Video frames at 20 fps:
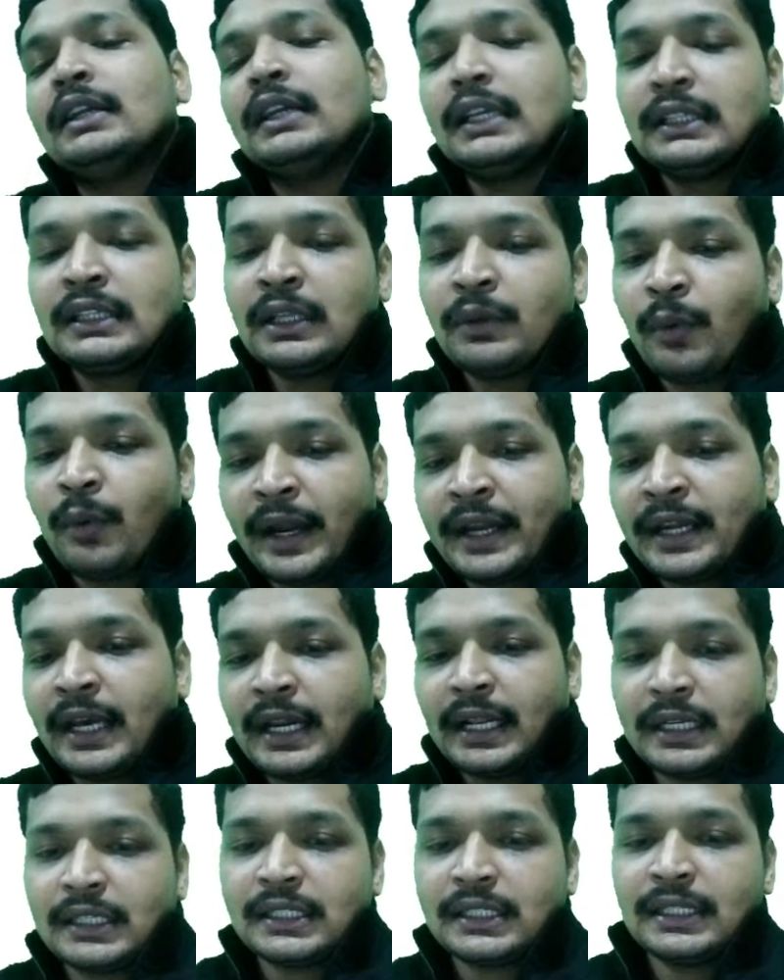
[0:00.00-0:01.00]
in the y
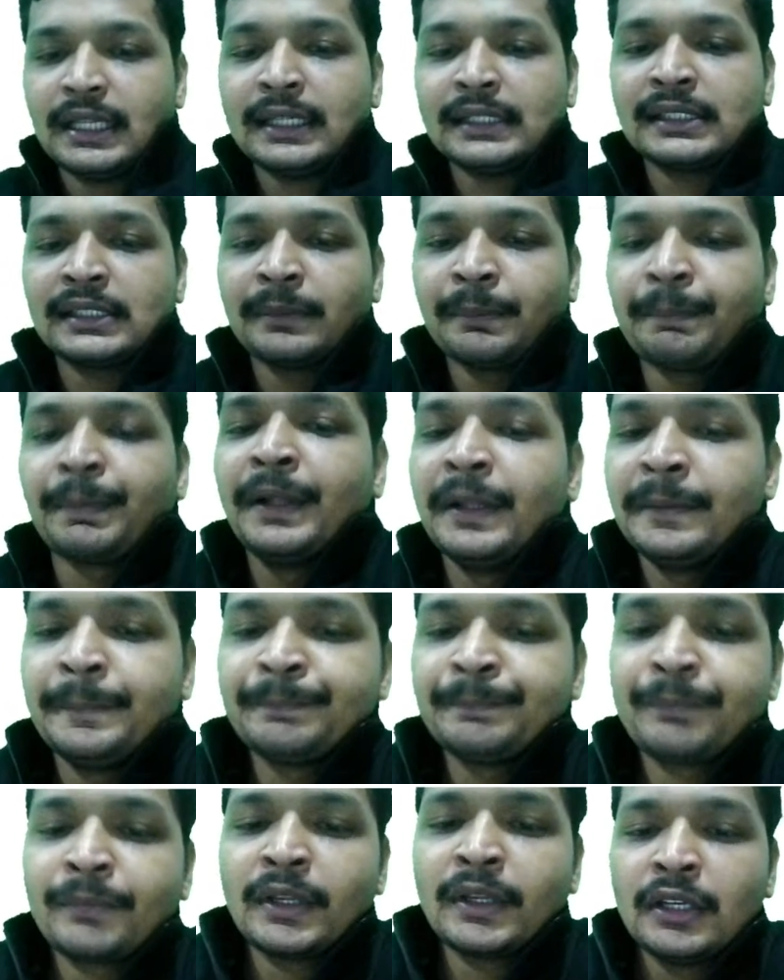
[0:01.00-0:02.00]
direction. That's simple.
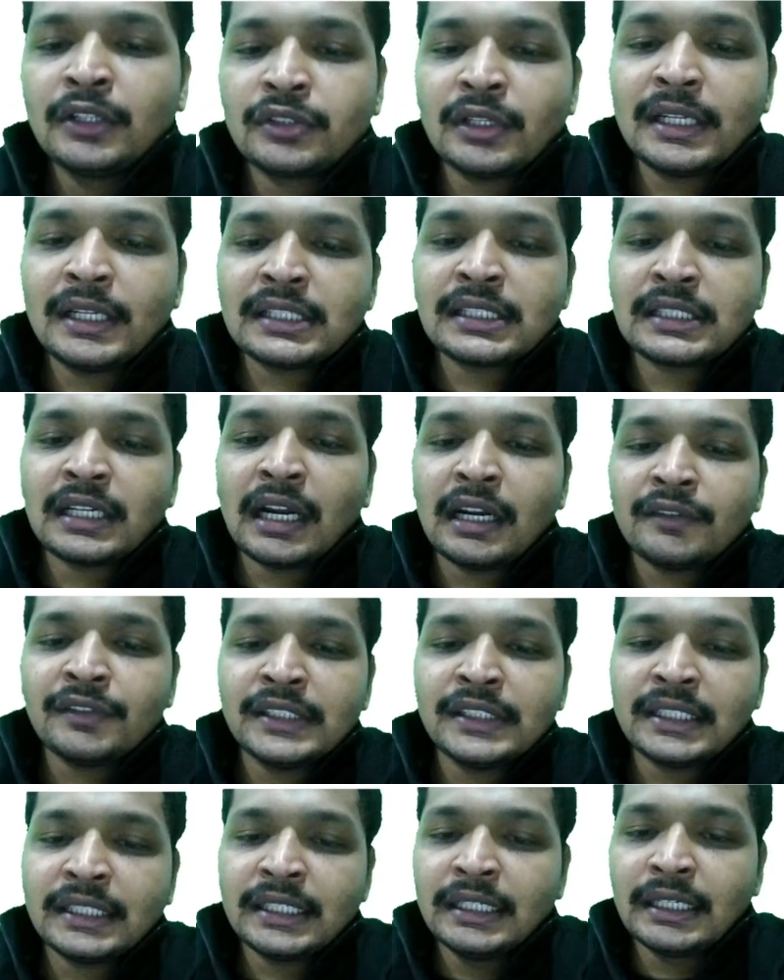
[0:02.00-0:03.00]
So let's start with
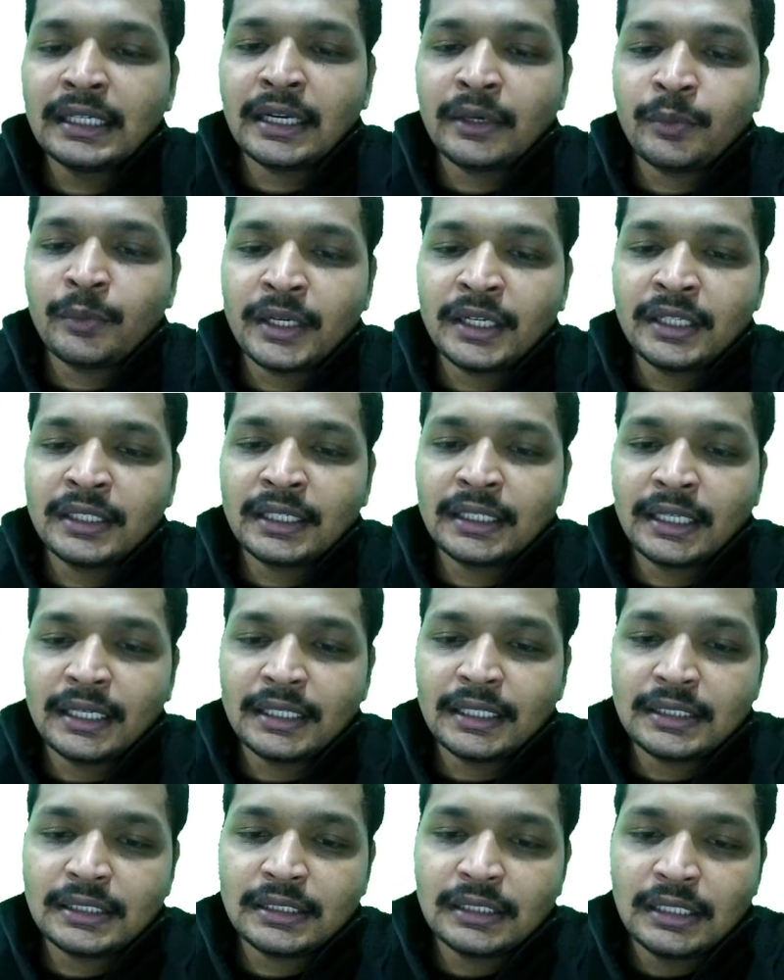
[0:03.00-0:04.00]
the tilted one in that
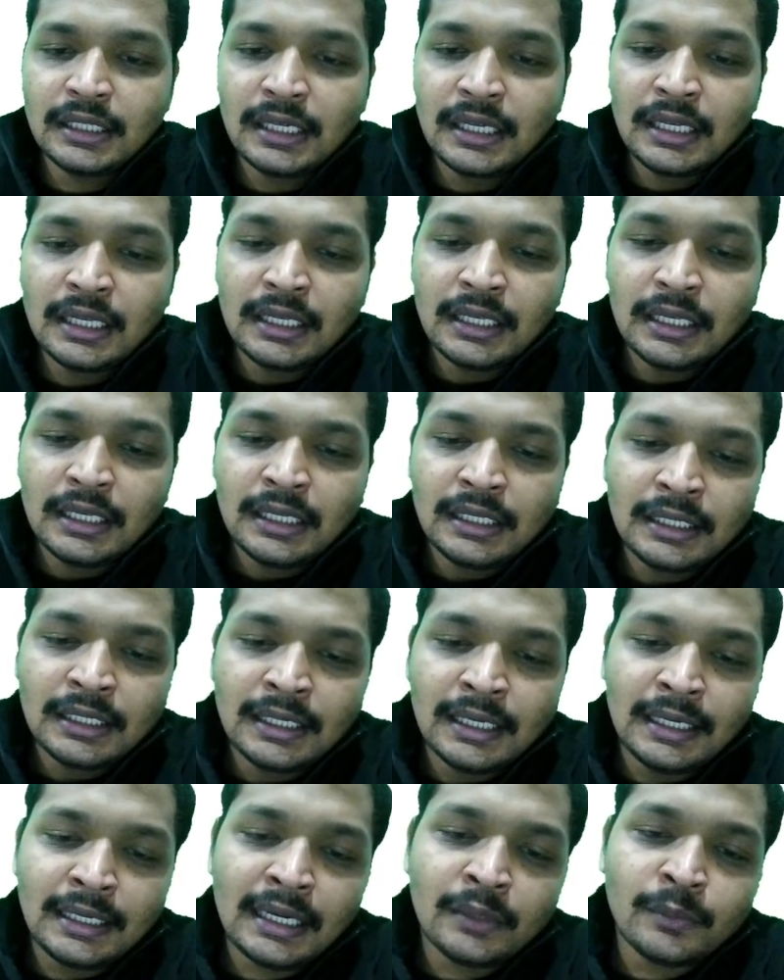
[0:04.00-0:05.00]
case.
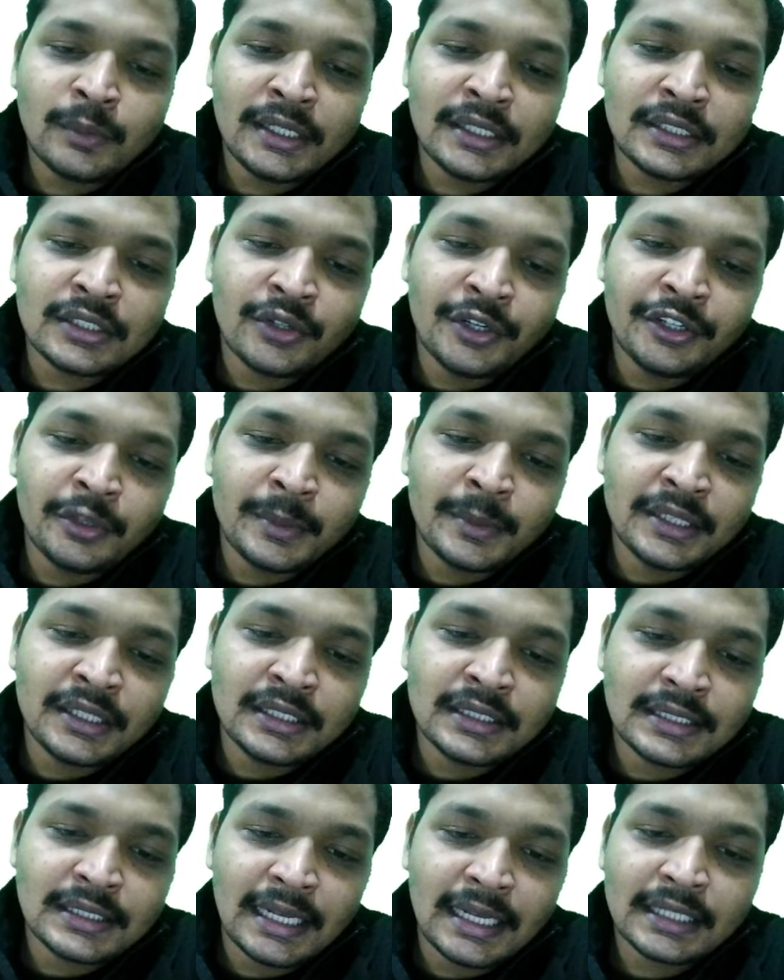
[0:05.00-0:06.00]
Tilted one is going to be in this
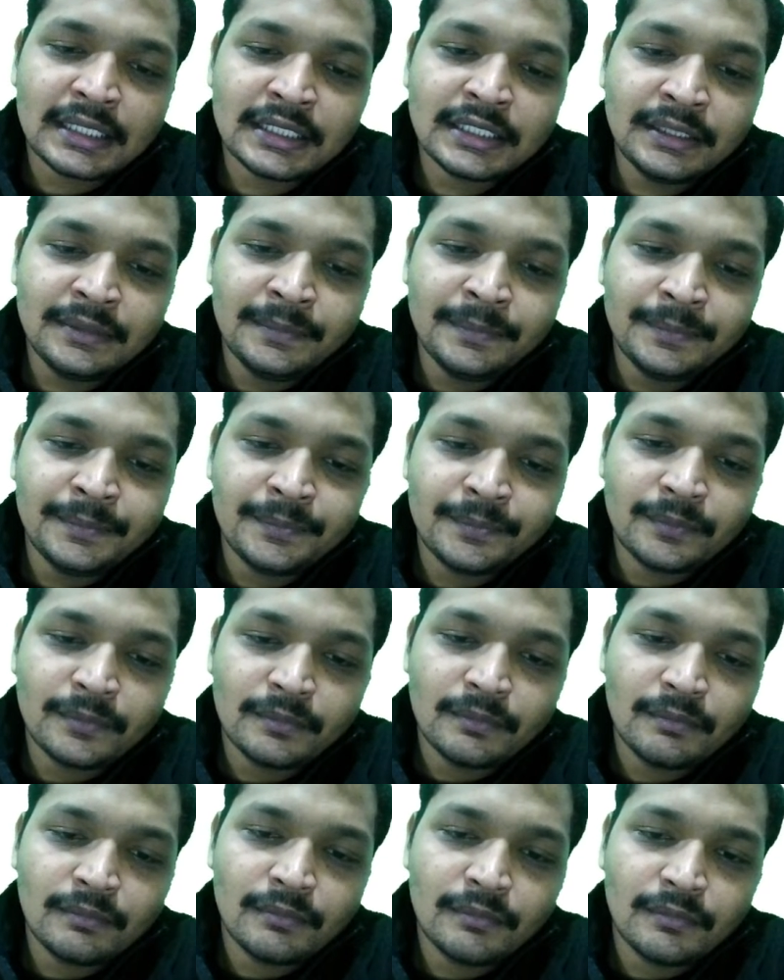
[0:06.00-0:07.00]
direction,
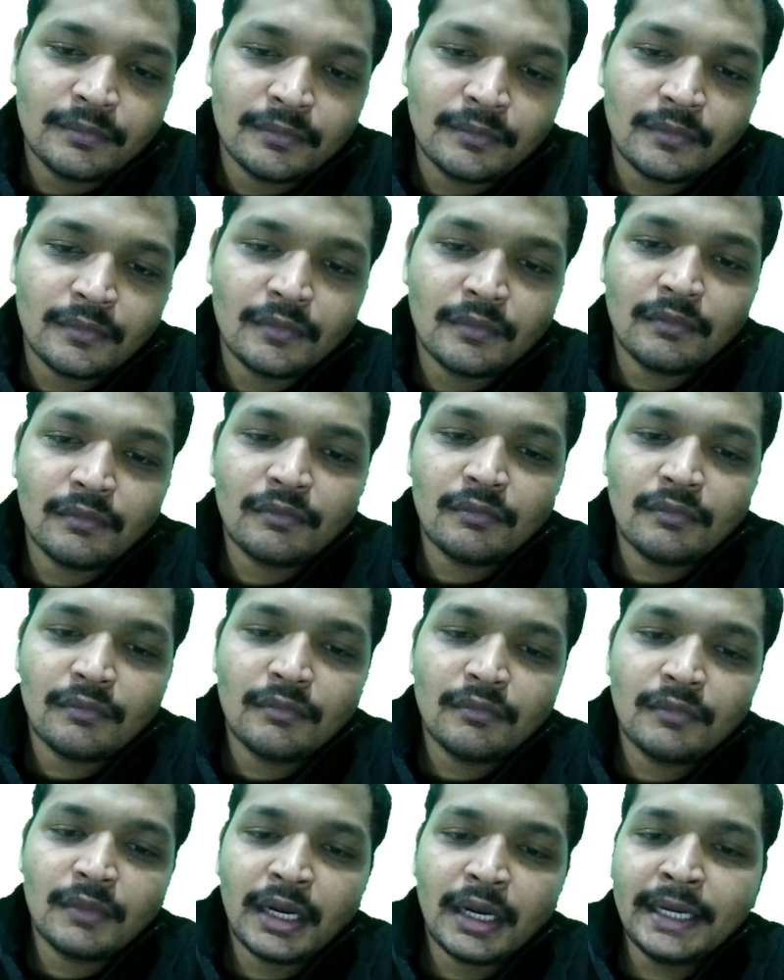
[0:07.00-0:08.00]

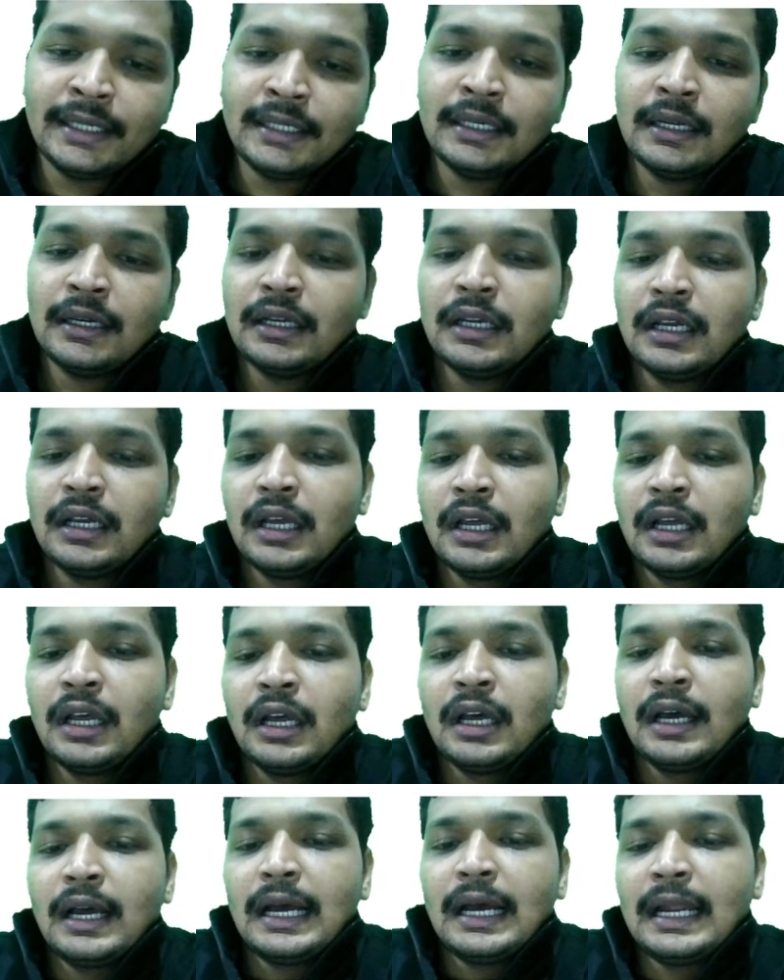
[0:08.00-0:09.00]
right?
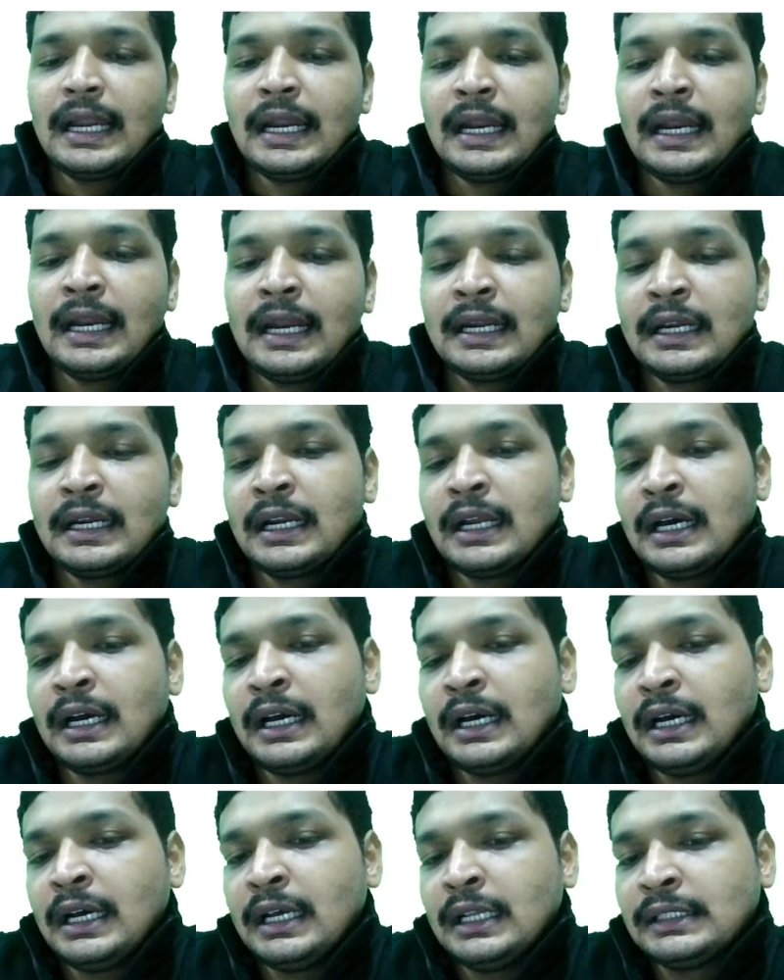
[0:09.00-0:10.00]
And
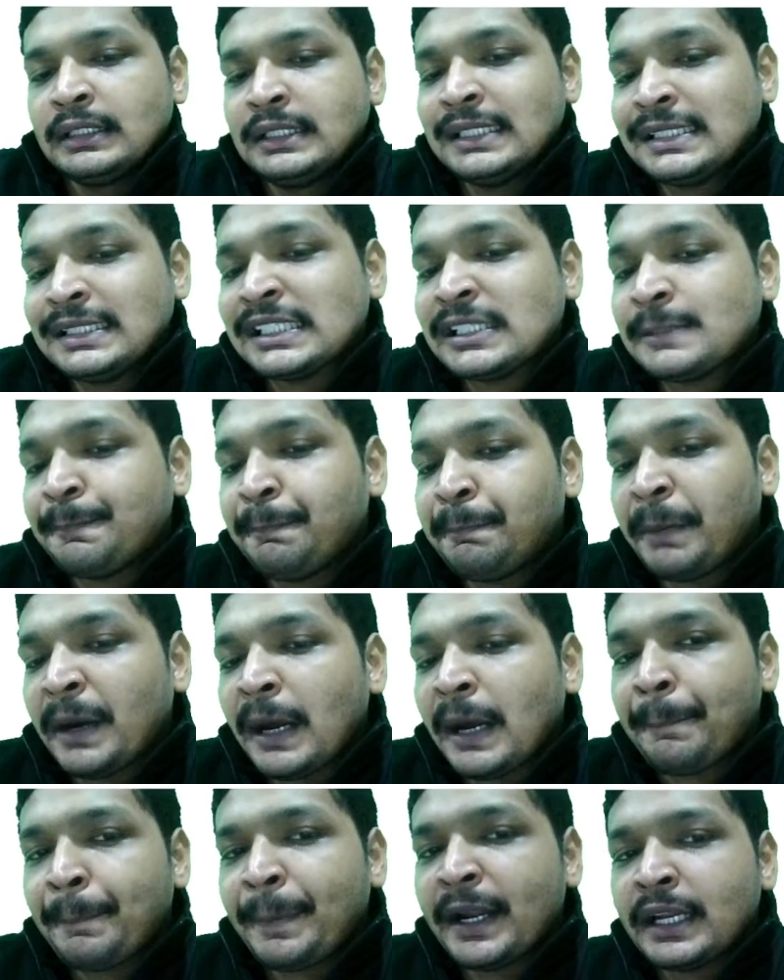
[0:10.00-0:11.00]
this is
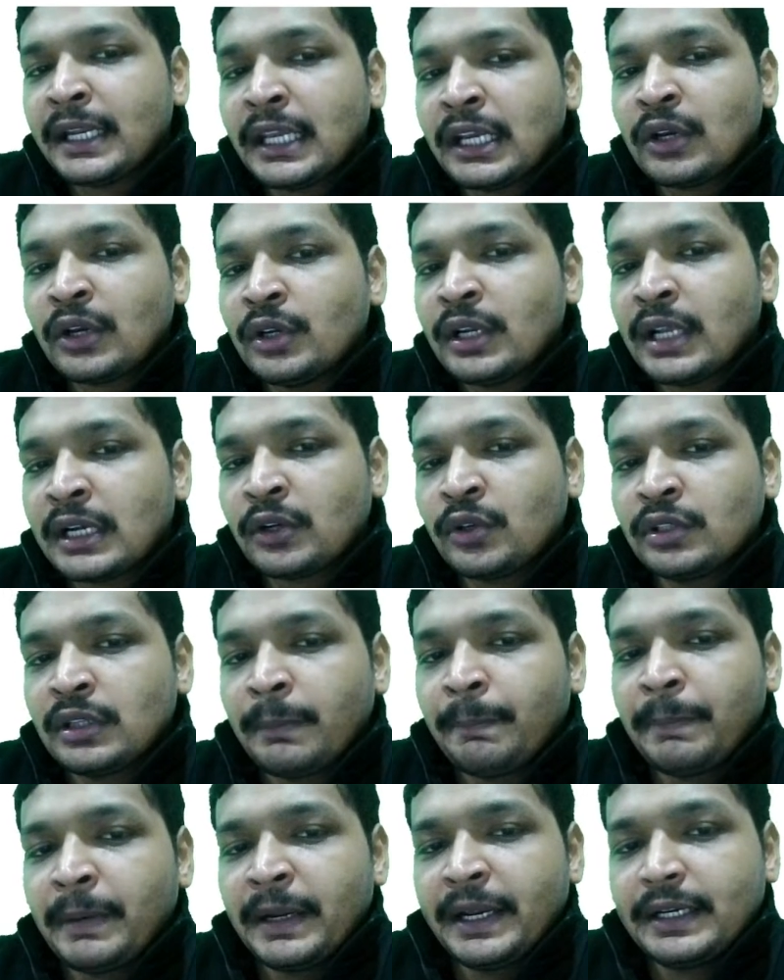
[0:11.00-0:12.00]
perpendicular to the
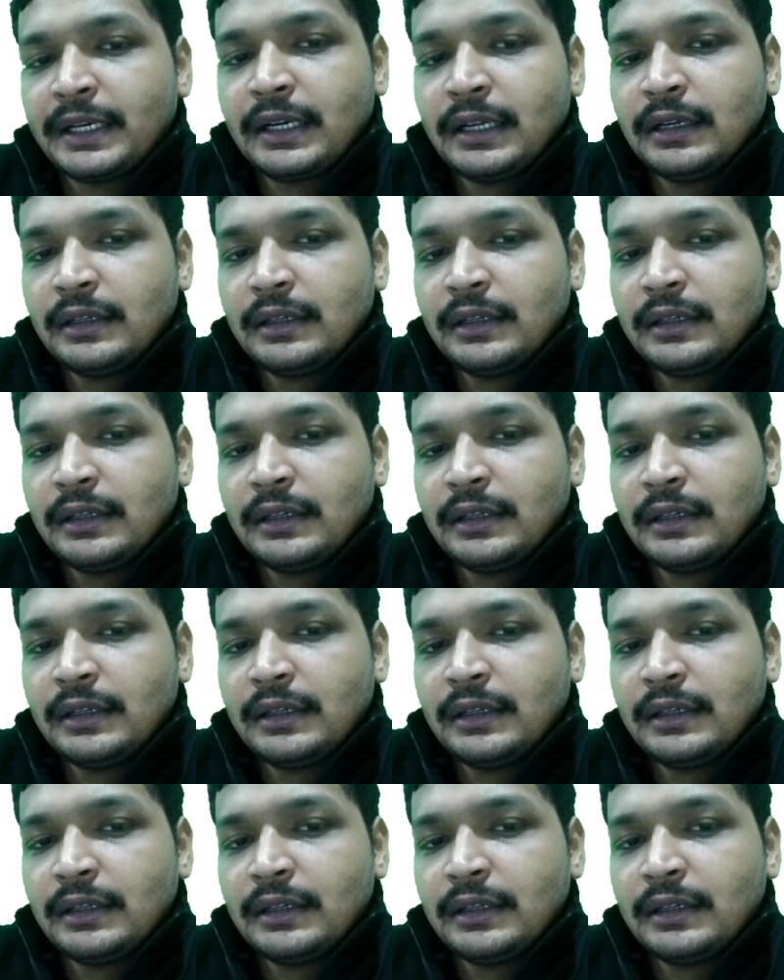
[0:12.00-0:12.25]
plate,